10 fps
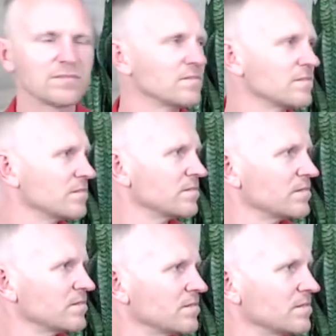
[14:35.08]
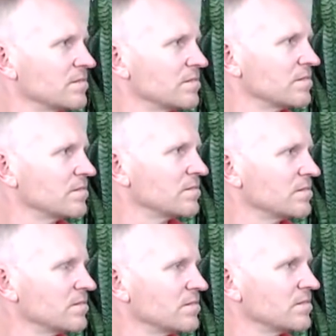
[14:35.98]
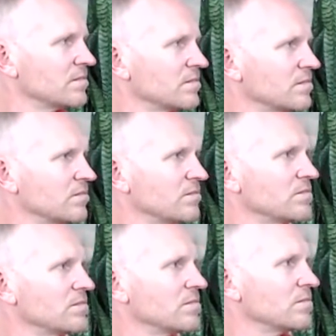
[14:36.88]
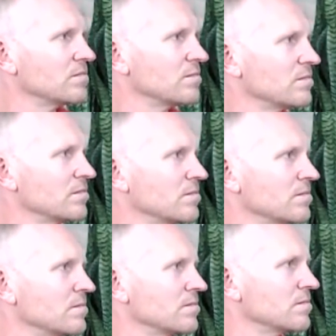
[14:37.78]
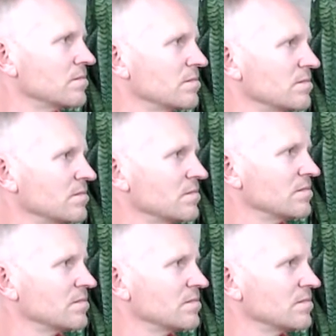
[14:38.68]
No words are spoken by the person on screen.